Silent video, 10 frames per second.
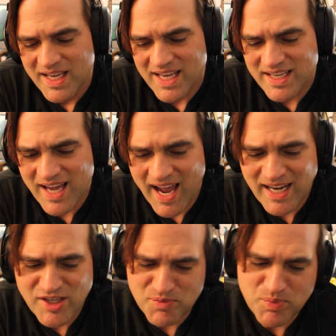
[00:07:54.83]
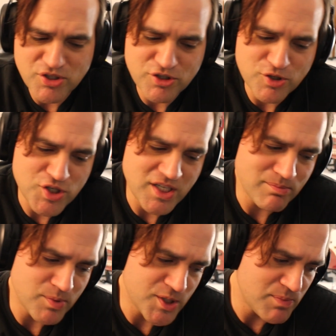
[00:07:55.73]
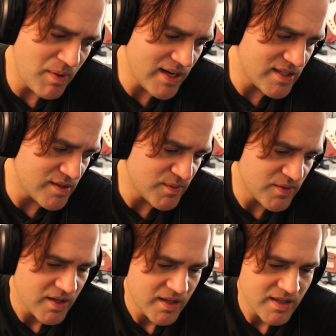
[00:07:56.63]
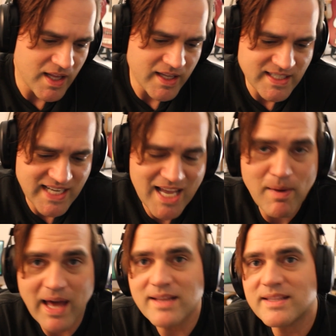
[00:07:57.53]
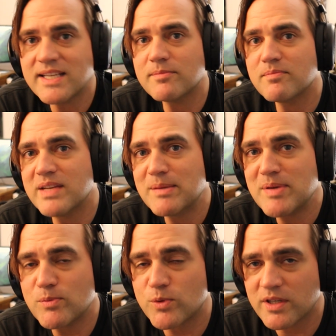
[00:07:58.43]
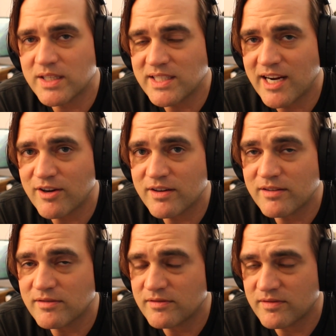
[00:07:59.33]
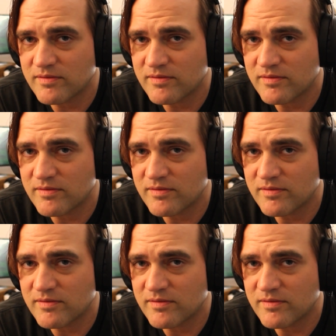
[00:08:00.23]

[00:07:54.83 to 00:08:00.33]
it kind of puts your shit in perspective that, like, damn, I didn't think many people were going to care